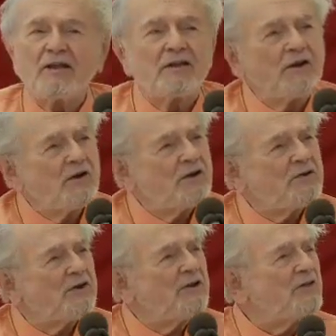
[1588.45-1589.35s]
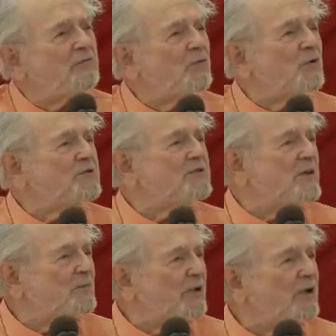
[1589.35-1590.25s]
Learn to live more
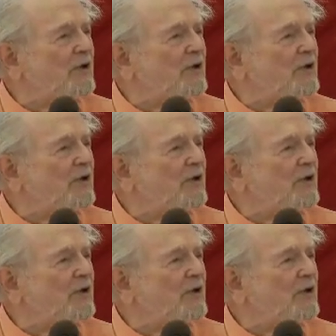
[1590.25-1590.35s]
simply.